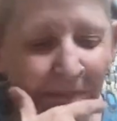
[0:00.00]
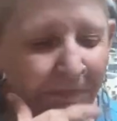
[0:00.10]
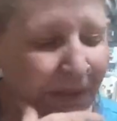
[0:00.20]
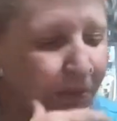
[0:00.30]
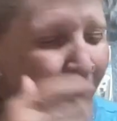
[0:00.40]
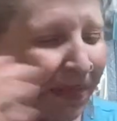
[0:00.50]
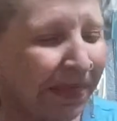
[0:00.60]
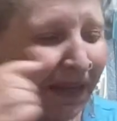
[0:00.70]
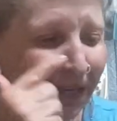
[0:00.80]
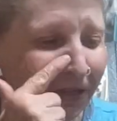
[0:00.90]
But
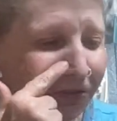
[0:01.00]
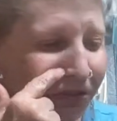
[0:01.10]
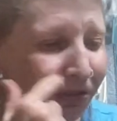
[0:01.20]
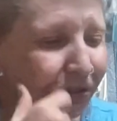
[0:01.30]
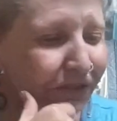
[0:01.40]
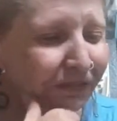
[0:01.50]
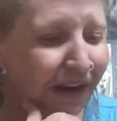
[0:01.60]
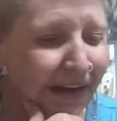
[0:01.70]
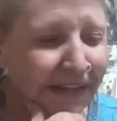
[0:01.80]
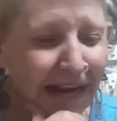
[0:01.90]
one thing you do, you
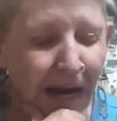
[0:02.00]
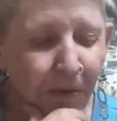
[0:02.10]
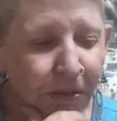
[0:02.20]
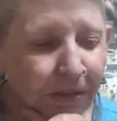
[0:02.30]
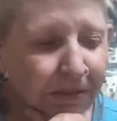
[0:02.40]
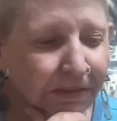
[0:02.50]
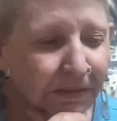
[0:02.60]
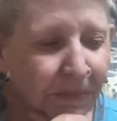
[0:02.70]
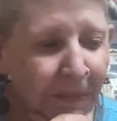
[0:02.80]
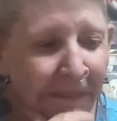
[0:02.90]
find out
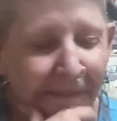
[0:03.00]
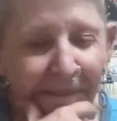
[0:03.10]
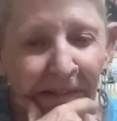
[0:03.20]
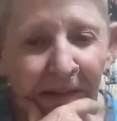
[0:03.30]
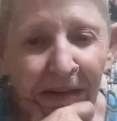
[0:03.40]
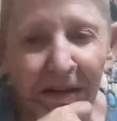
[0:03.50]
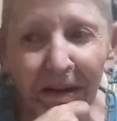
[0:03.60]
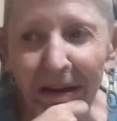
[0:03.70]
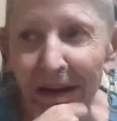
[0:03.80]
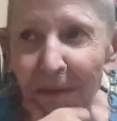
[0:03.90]

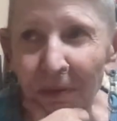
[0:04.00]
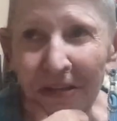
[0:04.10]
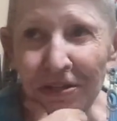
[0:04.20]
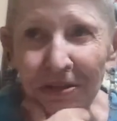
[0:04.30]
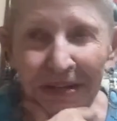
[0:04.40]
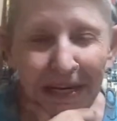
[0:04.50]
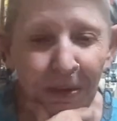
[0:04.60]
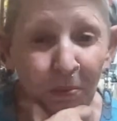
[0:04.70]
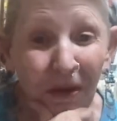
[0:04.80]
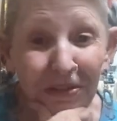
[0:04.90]
what you
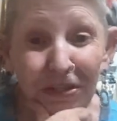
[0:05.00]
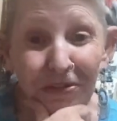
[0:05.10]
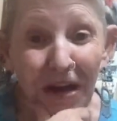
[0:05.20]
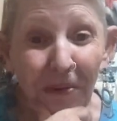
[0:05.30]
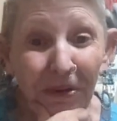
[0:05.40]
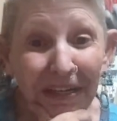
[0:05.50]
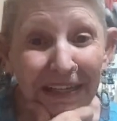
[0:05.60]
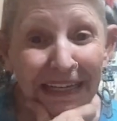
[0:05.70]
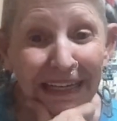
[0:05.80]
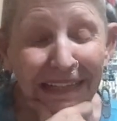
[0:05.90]
need and what you don't
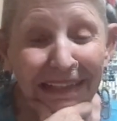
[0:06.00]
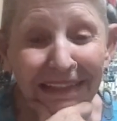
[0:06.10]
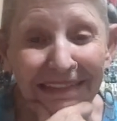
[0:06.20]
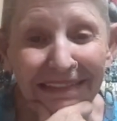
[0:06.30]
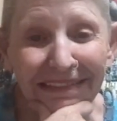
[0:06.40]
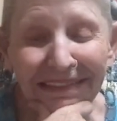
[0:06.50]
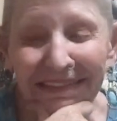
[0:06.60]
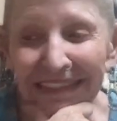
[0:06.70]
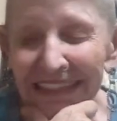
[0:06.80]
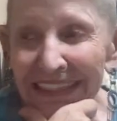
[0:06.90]
need.
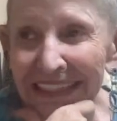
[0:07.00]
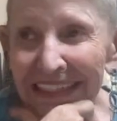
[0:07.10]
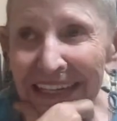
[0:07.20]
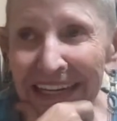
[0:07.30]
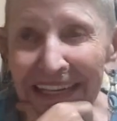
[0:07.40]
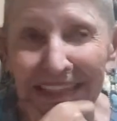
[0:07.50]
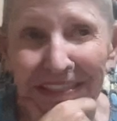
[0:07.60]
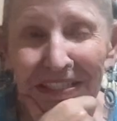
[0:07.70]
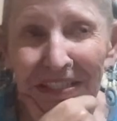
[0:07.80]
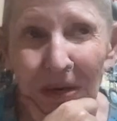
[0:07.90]

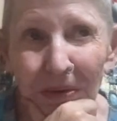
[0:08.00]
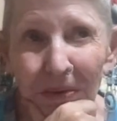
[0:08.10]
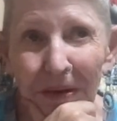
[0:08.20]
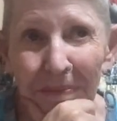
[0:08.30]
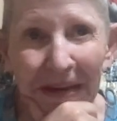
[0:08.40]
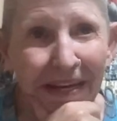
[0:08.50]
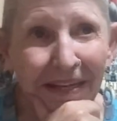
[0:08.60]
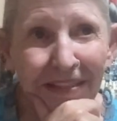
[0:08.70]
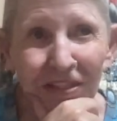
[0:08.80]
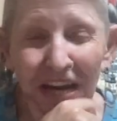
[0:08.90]
And so
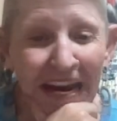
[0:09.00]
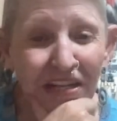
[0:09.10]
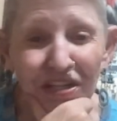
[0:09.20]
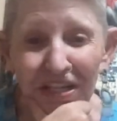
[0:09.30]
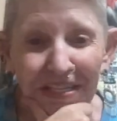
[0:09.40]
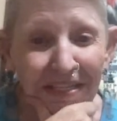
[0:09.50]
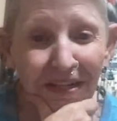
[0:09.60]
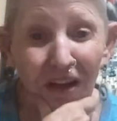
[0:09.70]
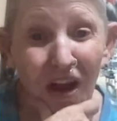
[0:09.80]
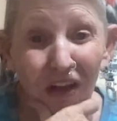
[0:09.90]
make changes
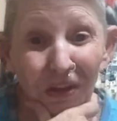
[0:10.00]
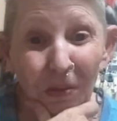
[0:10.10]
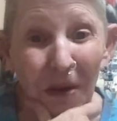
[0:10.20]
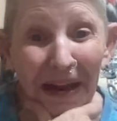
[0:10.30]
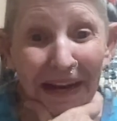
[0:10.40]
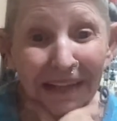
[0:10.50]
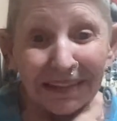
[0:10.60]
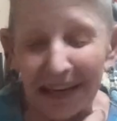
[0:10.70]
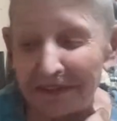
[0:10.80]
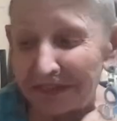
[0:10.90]
along the way,
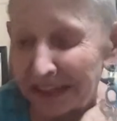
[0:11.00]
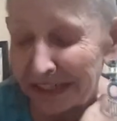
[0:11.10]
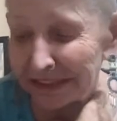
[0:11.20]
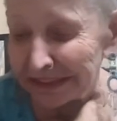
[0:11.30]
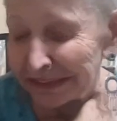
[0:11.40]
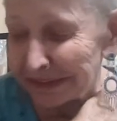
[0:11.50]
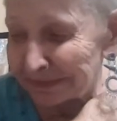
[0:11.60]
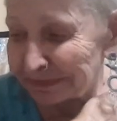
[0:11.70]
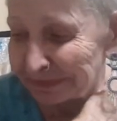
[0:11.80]
definitely.